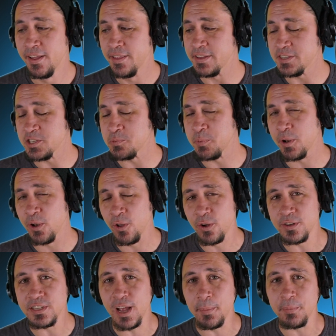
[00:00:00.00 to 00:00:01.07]
this has been a
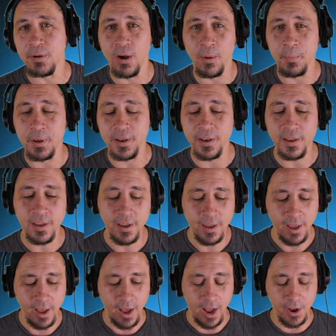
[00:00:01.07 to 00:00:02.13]
long time coming
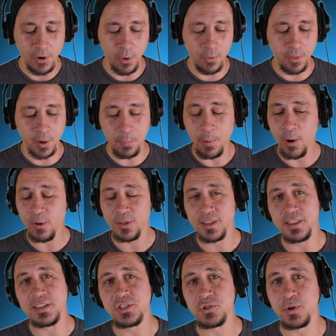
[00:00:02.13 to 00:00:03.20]
i know that
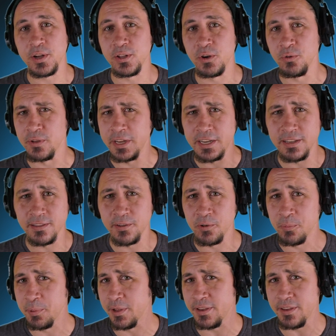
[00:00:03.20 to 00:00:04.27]
apparently this trailer leaked a
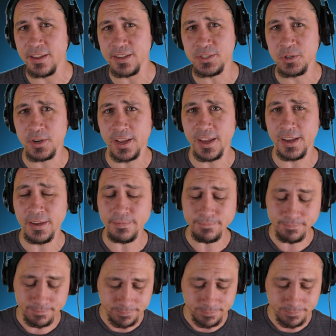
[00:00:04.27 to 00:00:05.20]
little bit yesterday